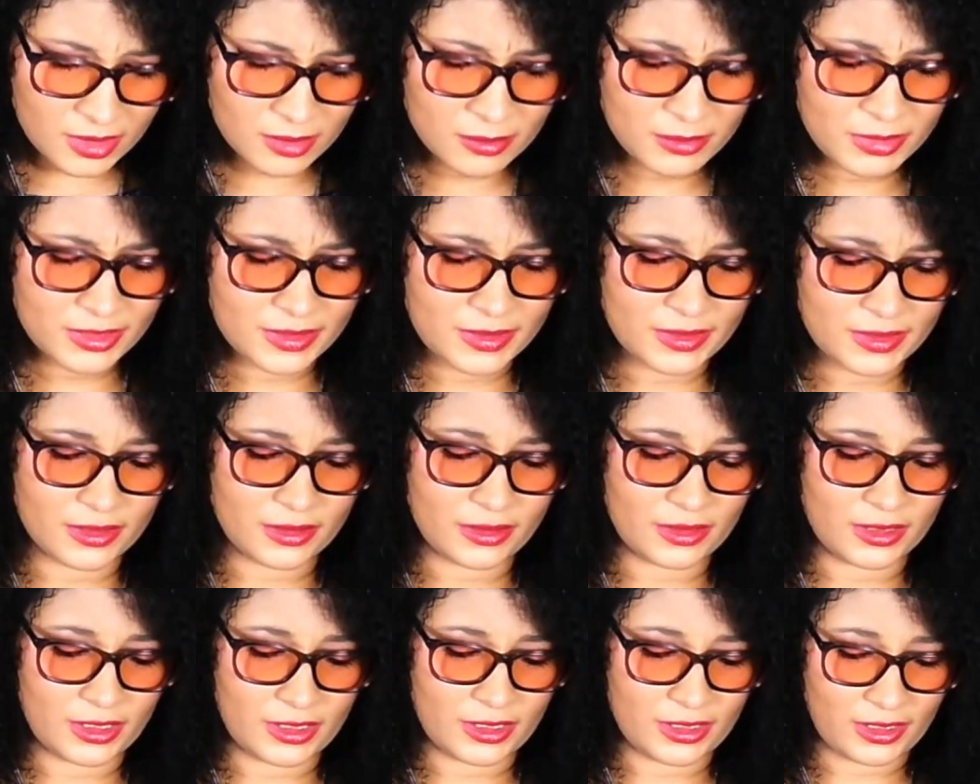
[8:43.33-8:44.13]
but
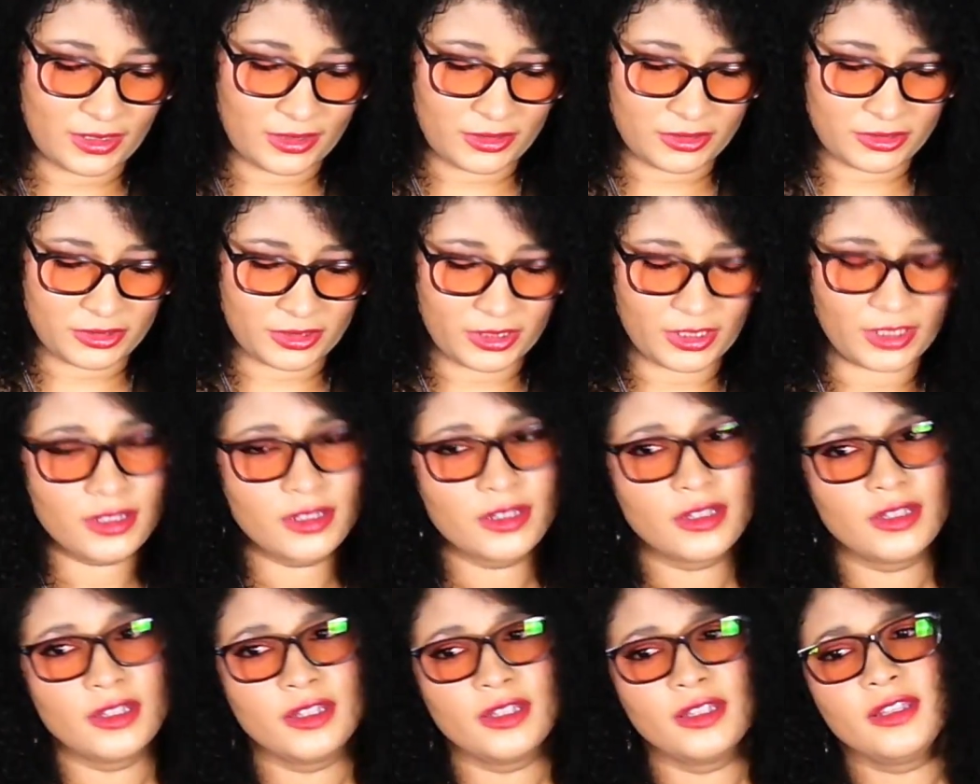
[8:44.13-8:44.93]
still let it air dry.
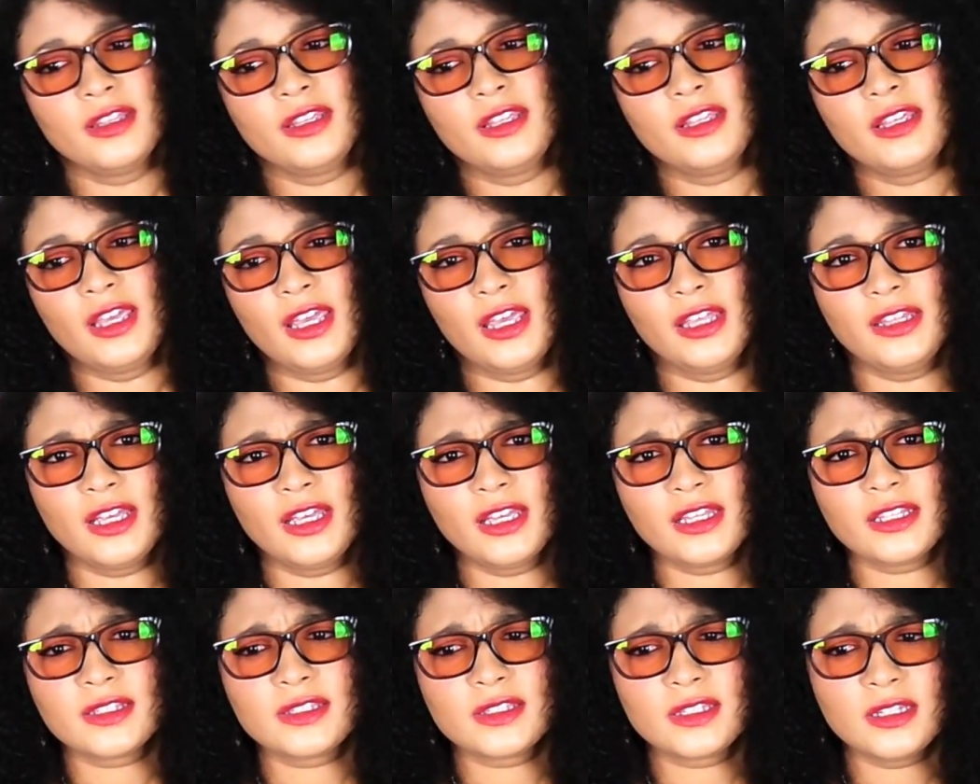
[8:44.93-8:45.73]
And
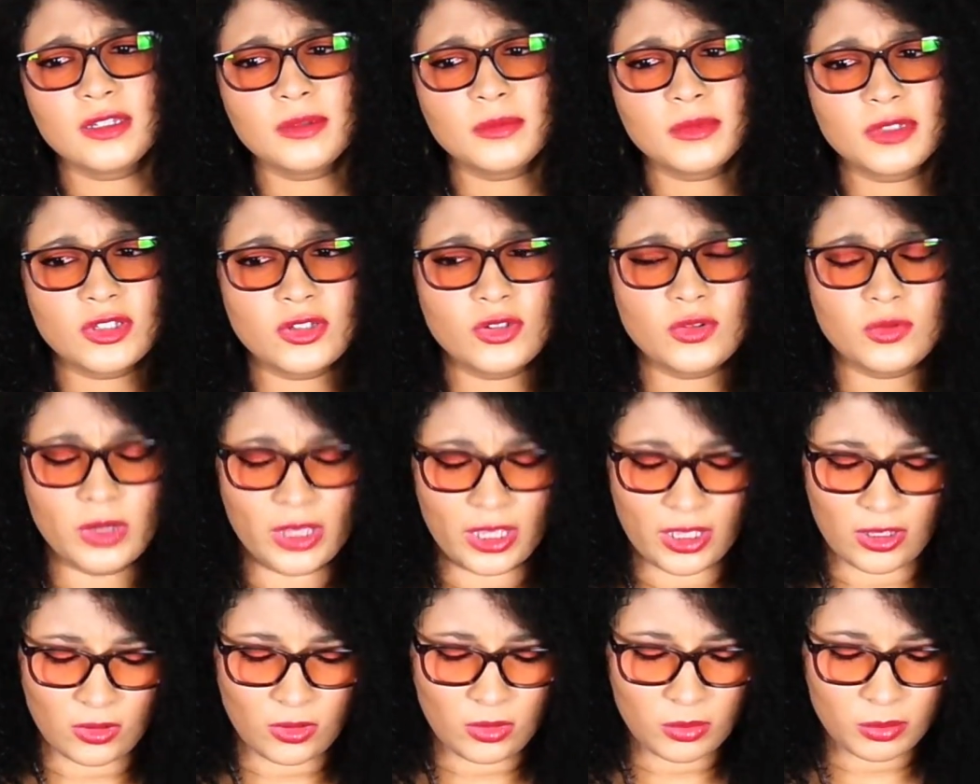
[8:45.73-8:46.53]
that seemed to
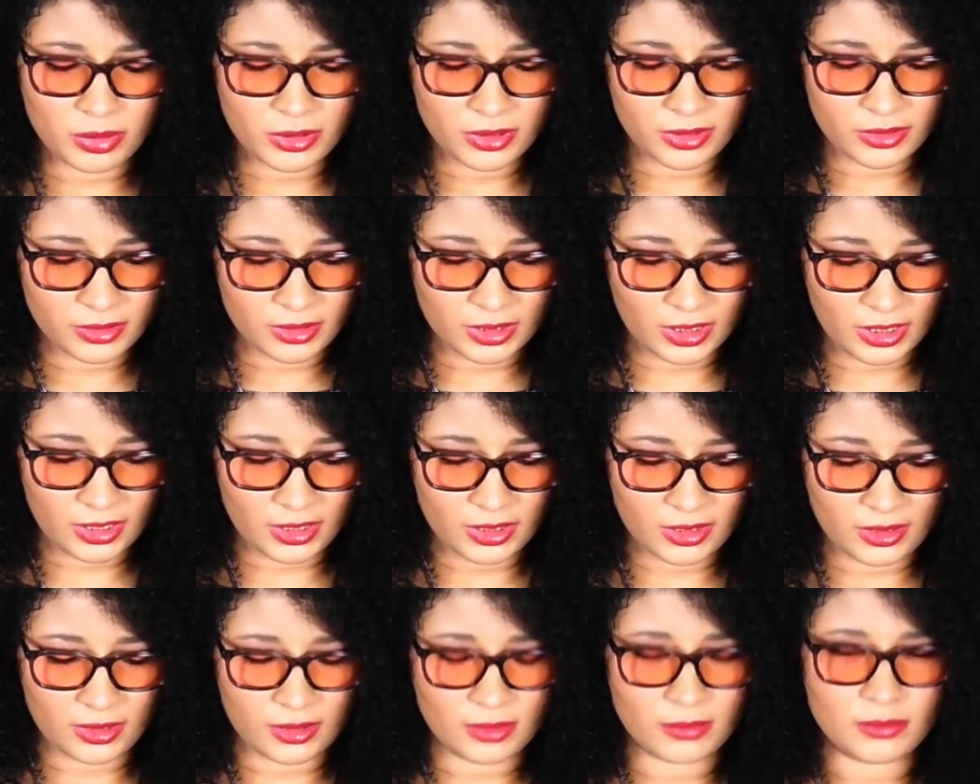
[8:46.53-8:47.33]
help
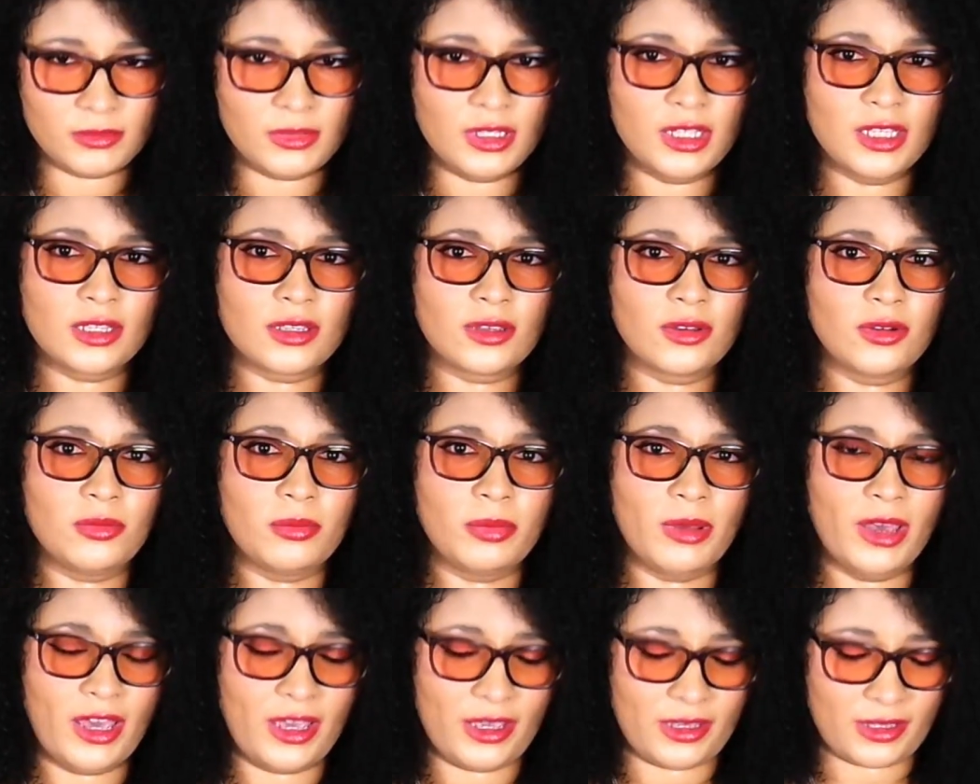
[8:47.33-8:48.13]
it go
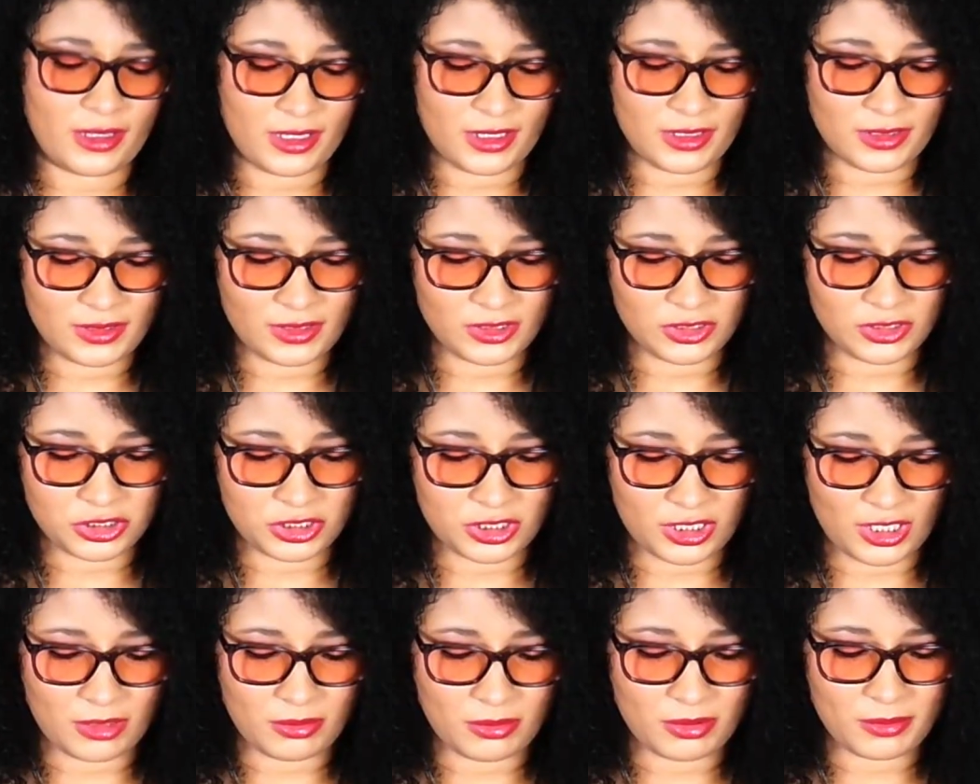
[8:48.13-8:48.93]
back into
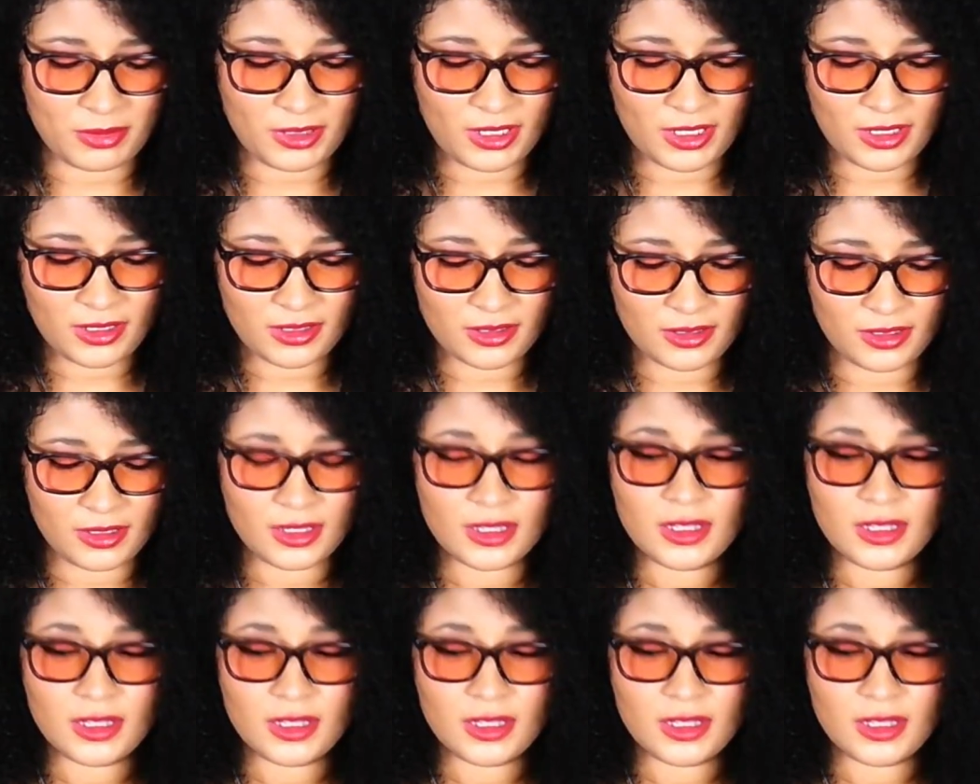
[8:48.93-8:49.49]
shape a bit.